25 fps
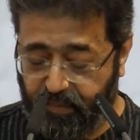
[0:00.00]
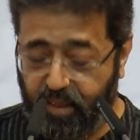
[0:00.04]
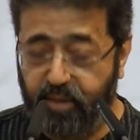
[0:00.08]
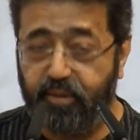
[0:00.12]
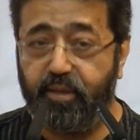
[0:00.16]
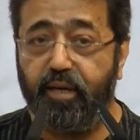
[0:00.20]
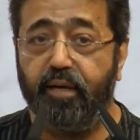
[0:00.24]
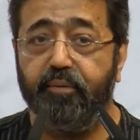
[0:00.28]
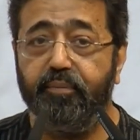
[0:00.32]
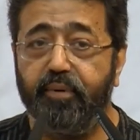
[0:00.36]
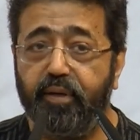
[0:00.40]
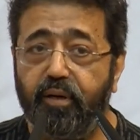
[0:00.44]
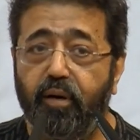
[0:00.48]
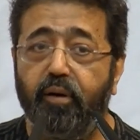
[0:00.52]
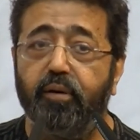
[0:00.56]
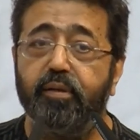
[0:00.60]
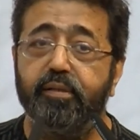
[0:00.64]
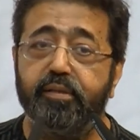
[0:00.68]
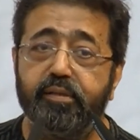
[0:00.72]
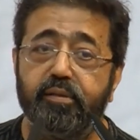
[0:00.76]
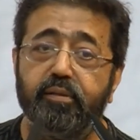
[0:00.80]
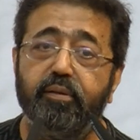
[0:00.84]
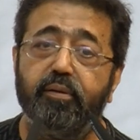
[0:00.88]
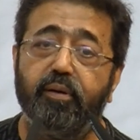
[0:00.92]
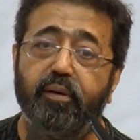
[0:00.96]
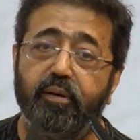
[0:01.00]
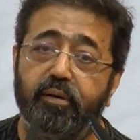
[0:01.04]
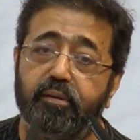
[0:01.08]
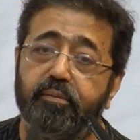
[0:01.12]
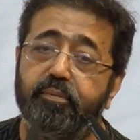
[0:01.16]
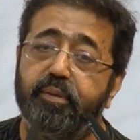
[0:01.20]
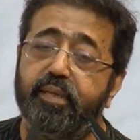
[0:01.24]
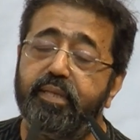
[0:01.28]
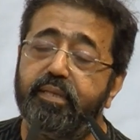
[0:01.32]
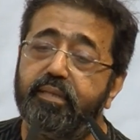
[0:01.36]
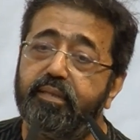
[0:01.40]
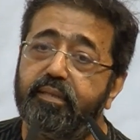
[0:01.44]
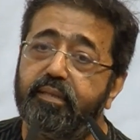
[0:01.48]
There were also
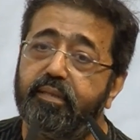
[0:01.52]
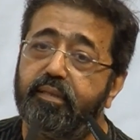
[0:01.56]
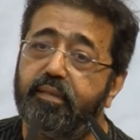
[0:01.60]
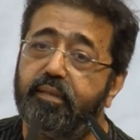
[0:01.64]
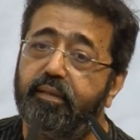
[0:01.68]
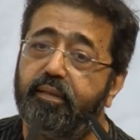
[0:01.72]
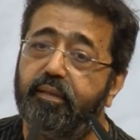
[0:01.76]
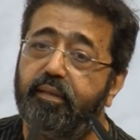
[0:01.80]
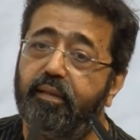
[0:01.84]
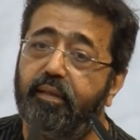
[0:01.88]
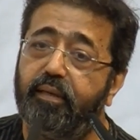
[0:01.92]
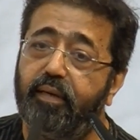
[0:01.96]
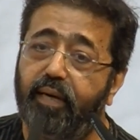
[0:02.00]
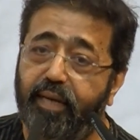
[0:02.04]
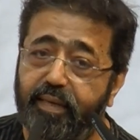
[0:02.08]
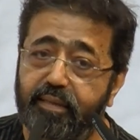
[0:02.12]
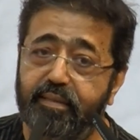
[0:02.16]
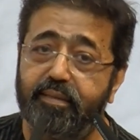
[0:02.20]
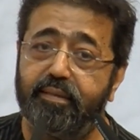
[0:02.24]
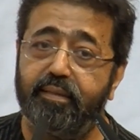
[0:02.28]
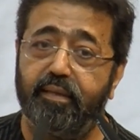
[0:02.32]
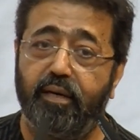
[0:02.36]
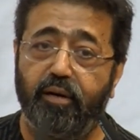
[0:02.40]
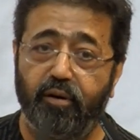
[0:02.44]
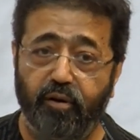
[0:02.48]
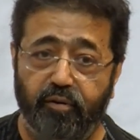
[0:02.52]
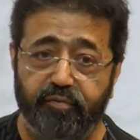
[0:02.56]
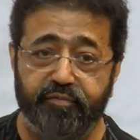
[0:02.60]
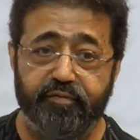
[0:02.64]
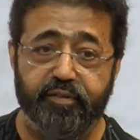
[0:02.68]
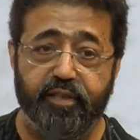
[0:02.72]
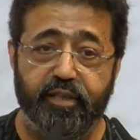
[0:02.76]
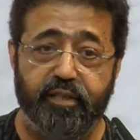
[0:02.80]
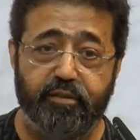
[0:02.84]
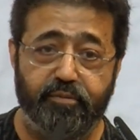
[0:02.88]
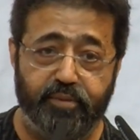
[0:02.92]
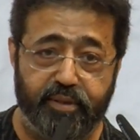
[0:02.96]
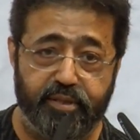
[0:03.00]
always less
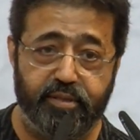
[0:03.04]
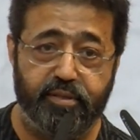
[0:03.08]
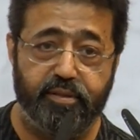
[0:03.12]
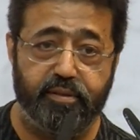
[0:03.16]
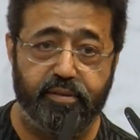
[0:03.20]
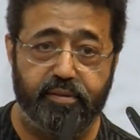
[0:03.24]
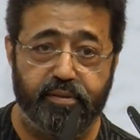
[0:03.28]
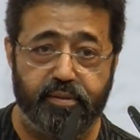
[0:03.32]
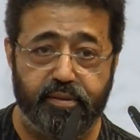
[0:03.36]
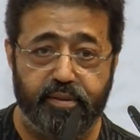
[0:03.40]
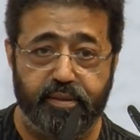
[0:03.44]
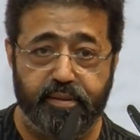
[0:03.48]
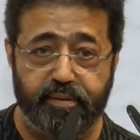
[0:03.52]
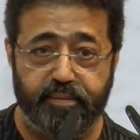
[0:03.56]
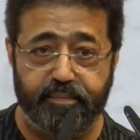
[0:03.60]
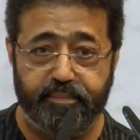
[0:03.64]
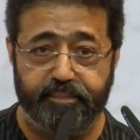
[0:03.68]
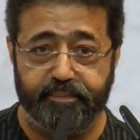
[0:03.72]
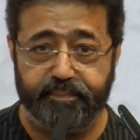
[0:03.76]
lofty questions.